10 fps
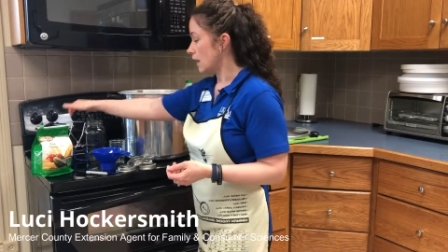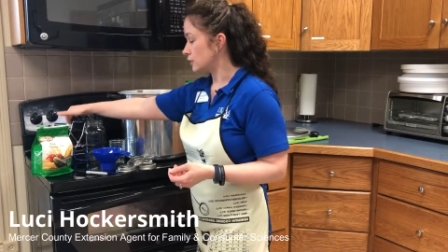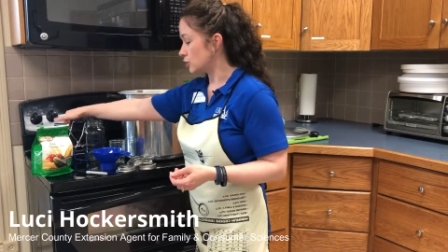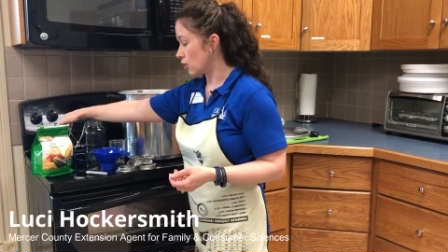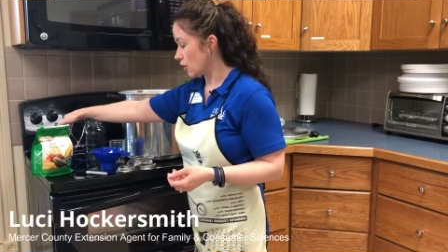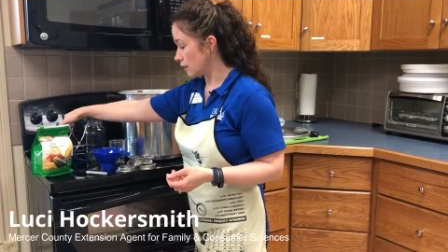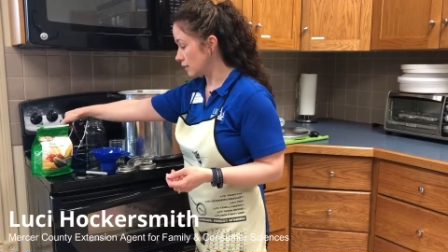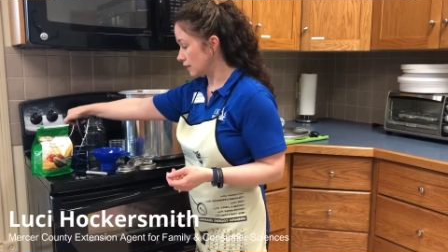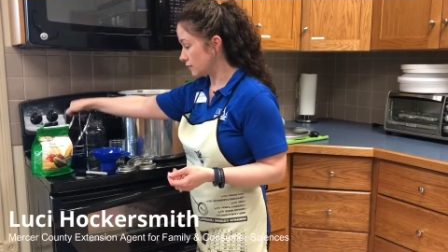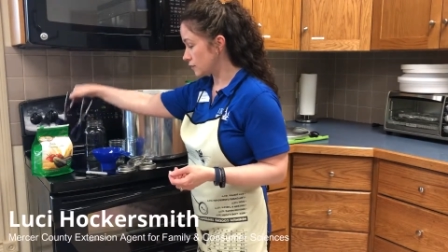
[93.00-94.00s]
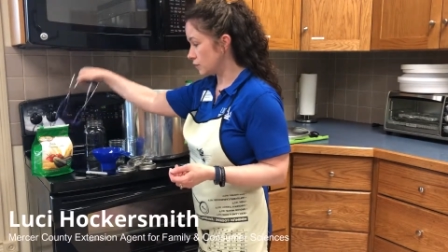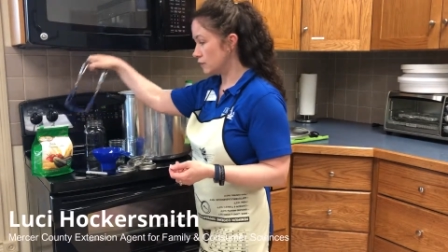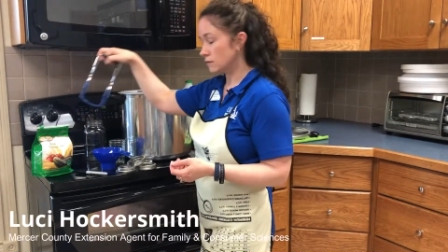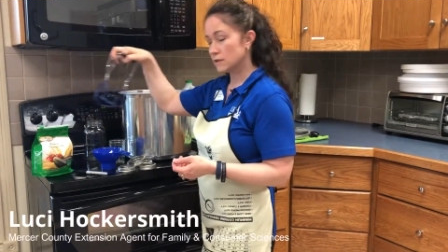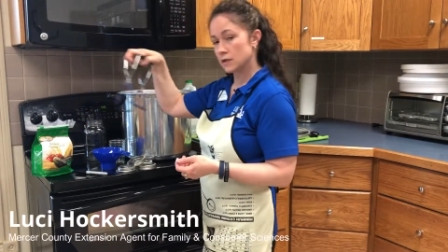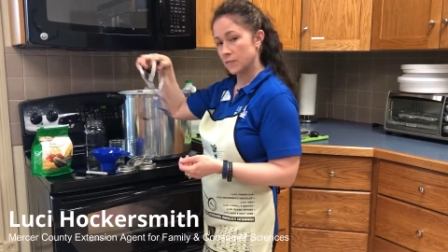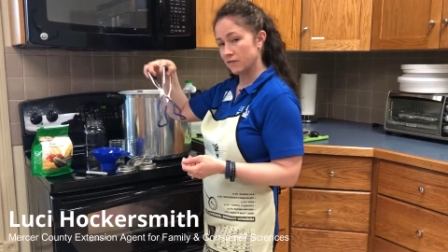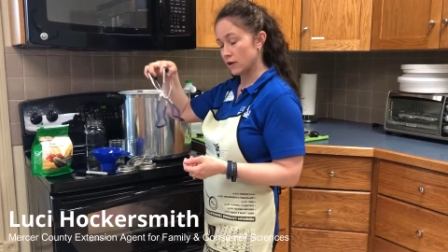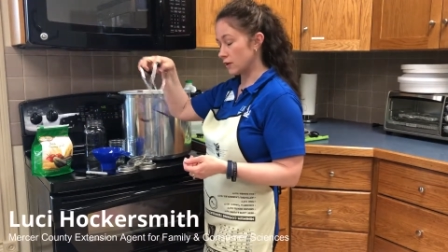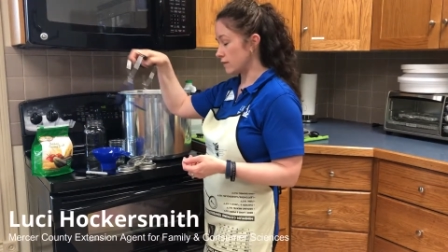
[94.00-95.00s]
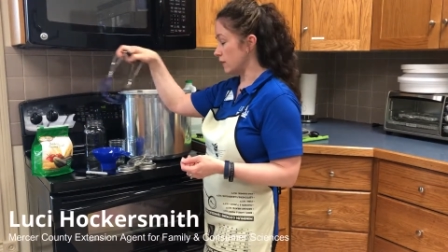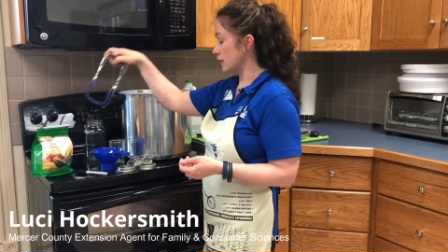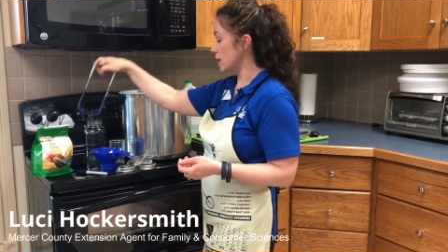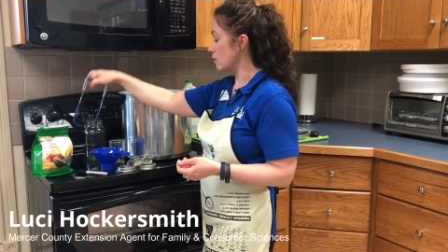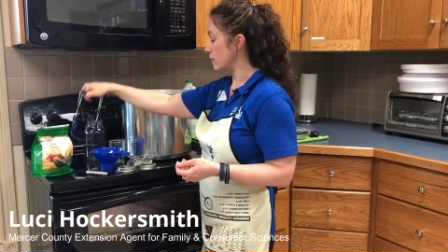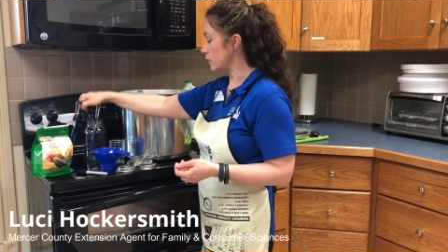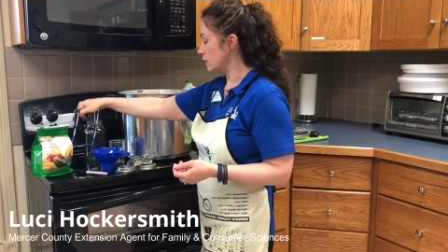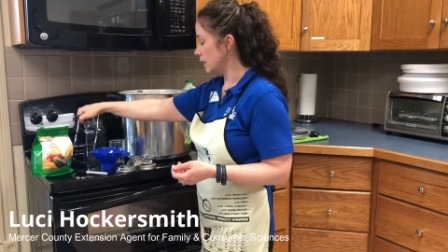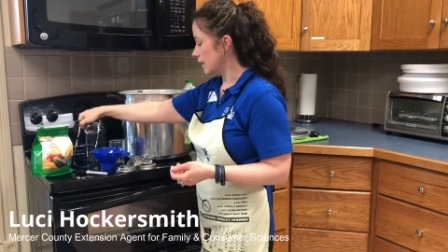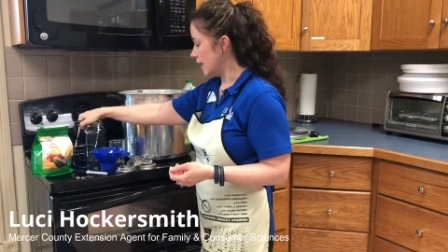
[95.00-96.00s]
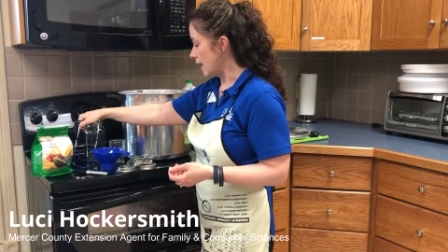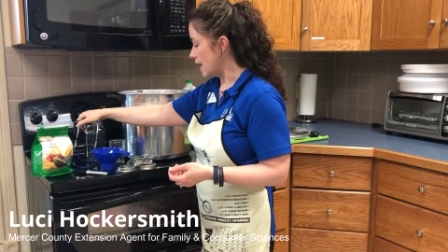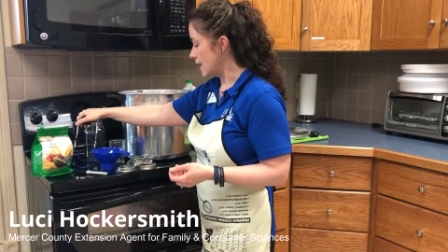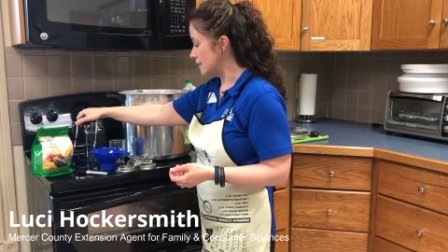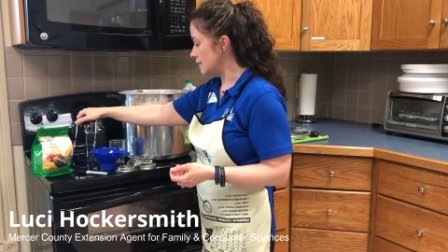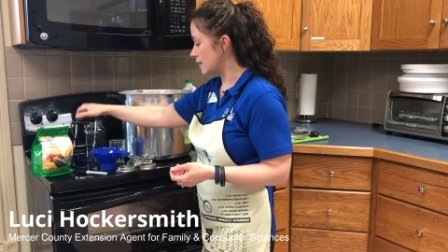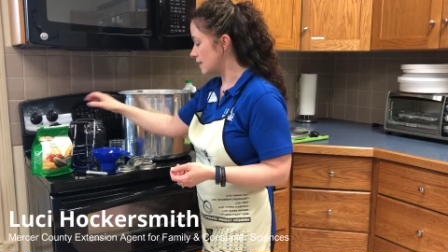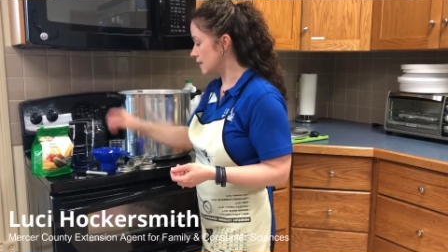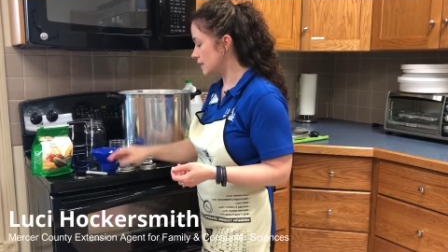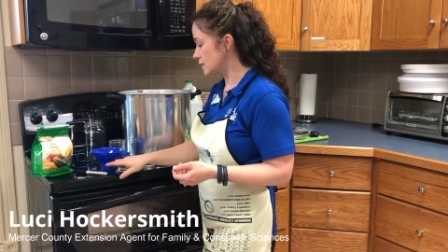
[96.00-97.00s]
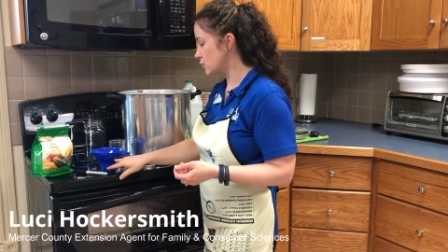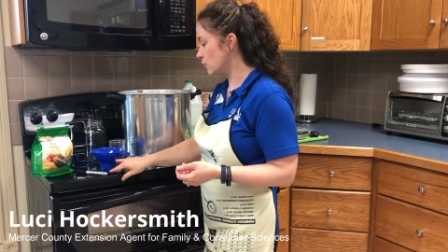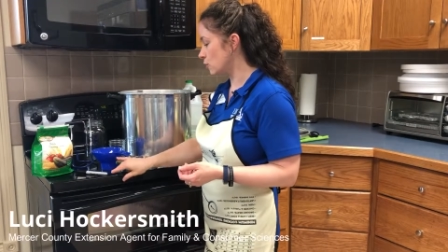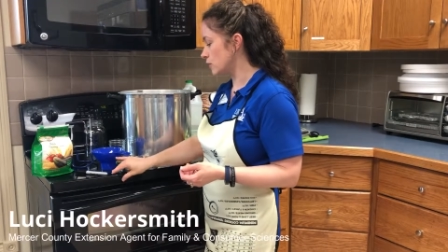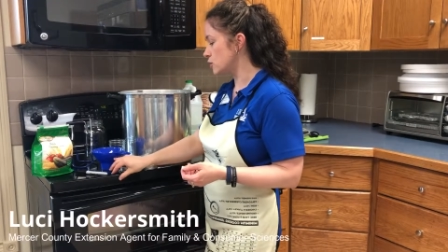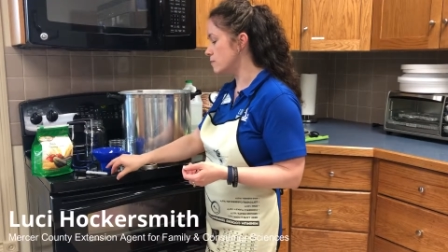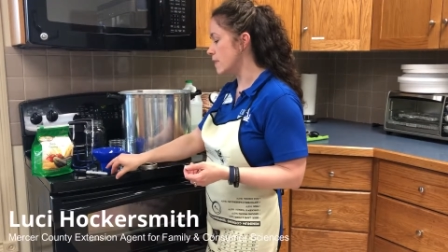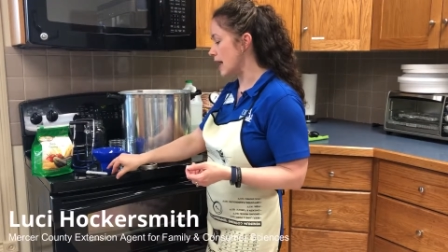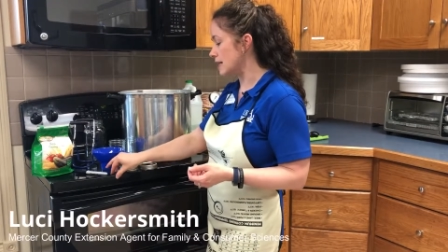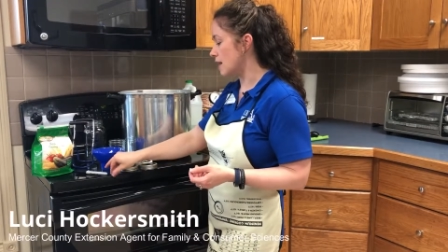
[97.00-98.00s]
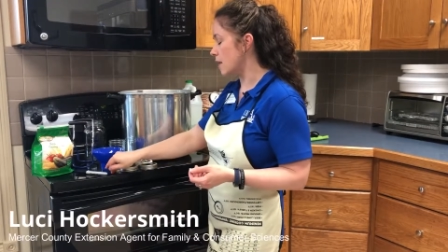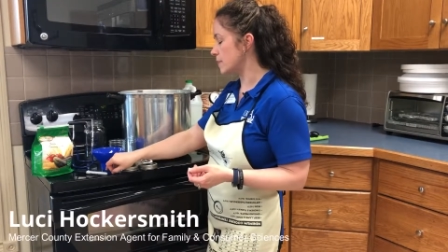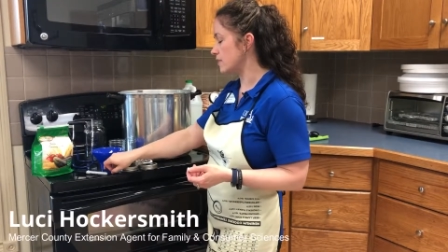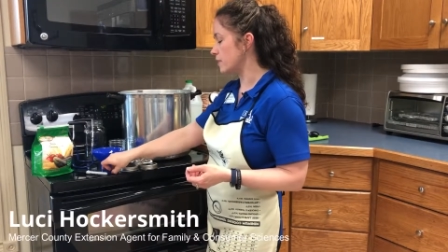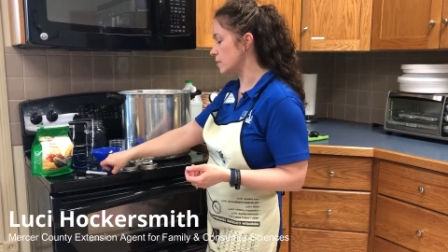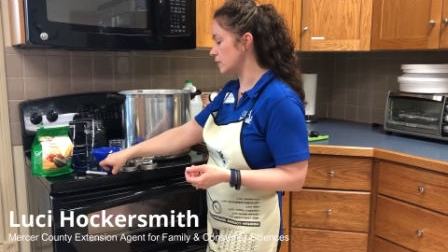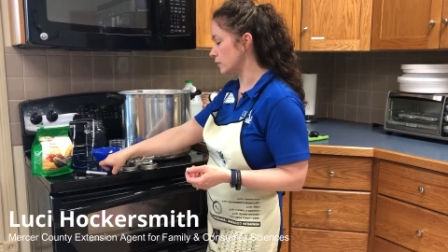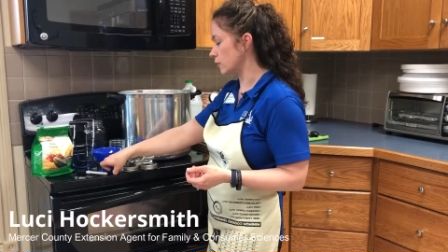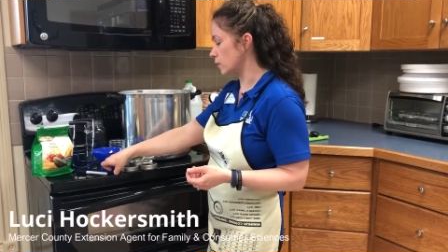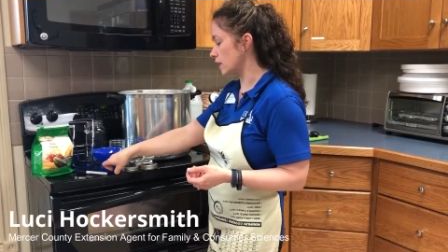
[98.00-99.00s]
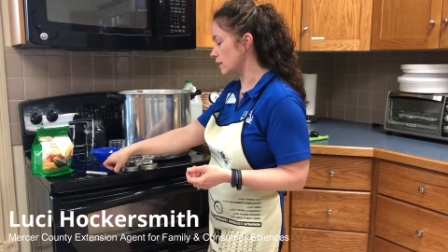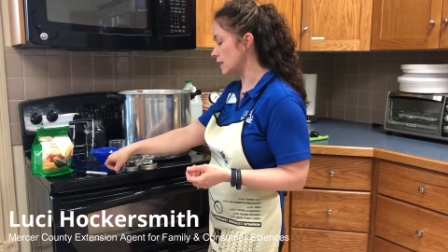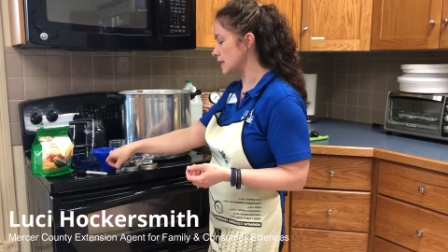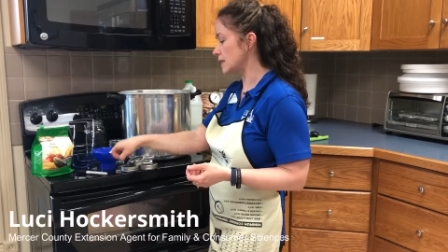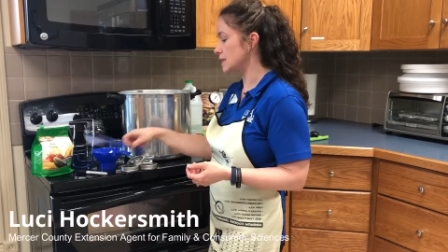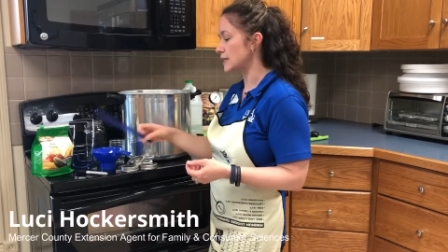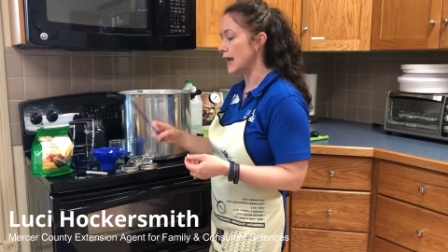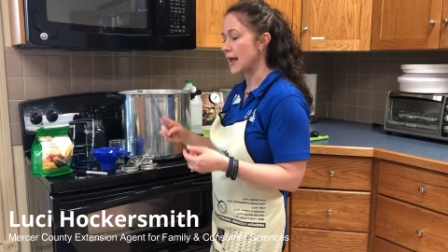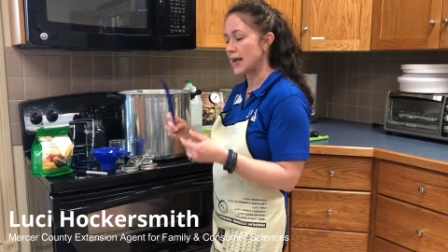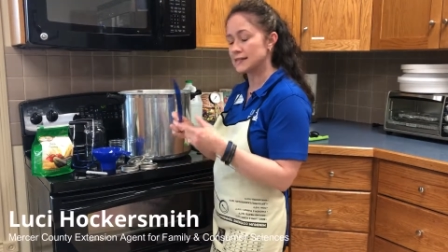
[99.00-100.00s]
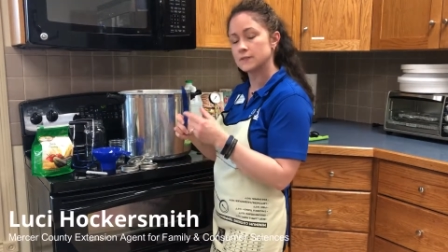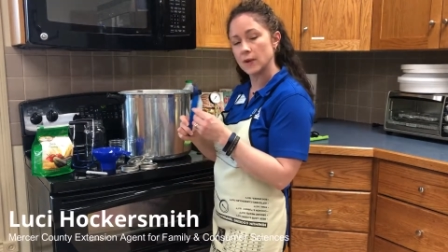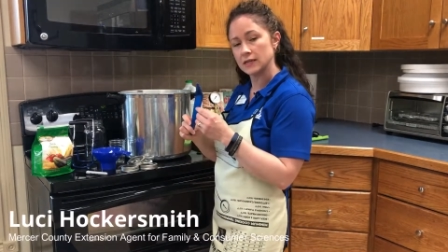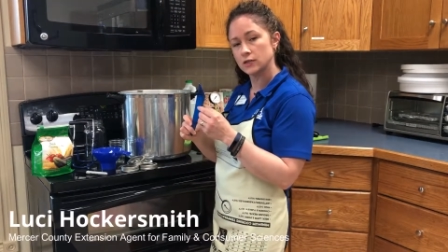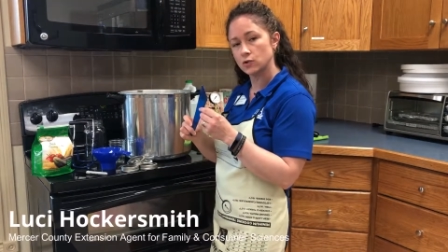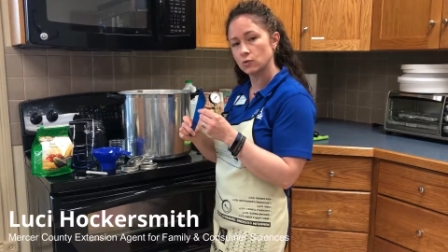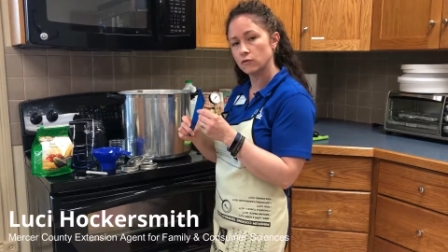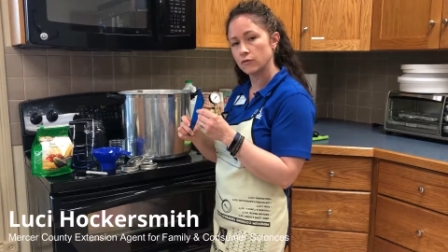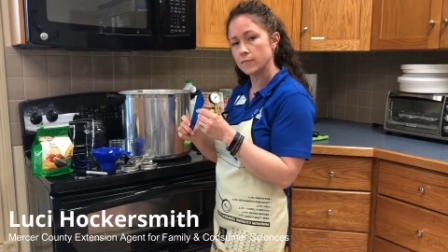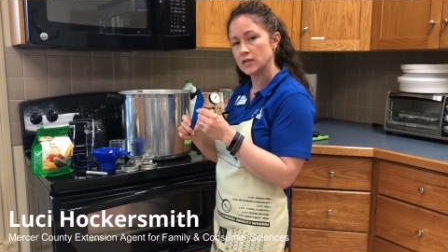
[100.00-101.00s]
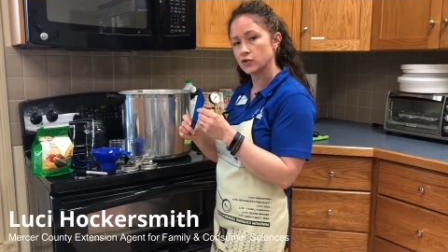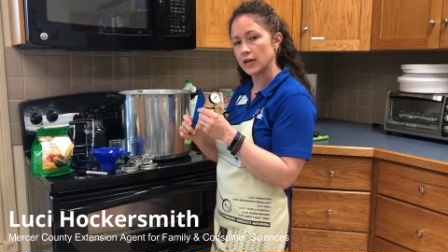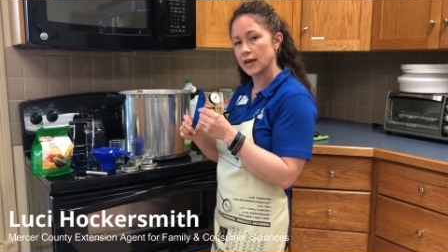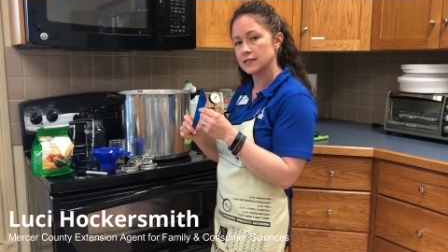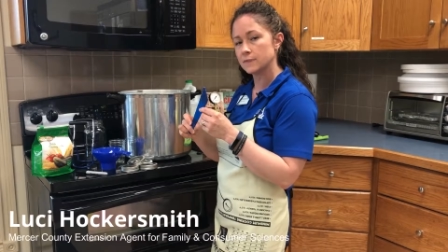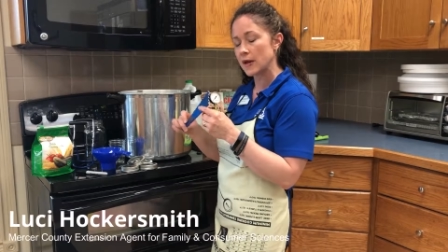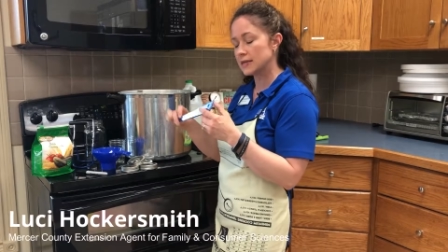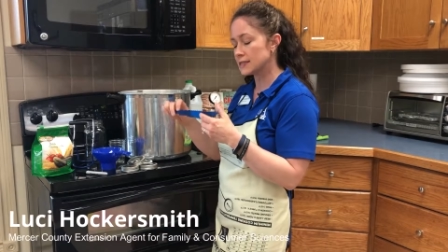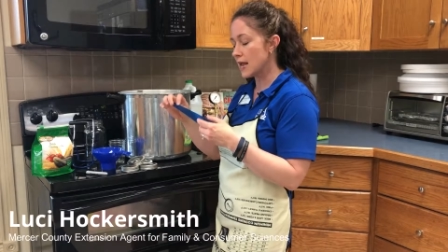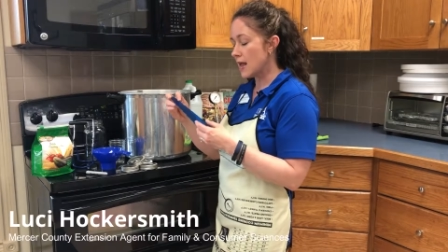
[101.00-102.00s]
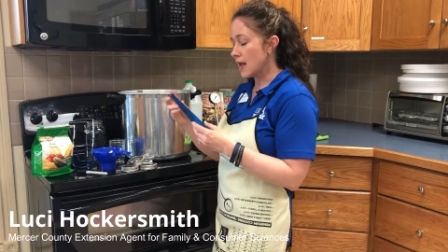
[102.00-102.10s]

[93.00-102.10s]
a jar lifter, can be very, very helpful. And this tool, which you may not be familiar with, is a headspace tool for measuring headspace,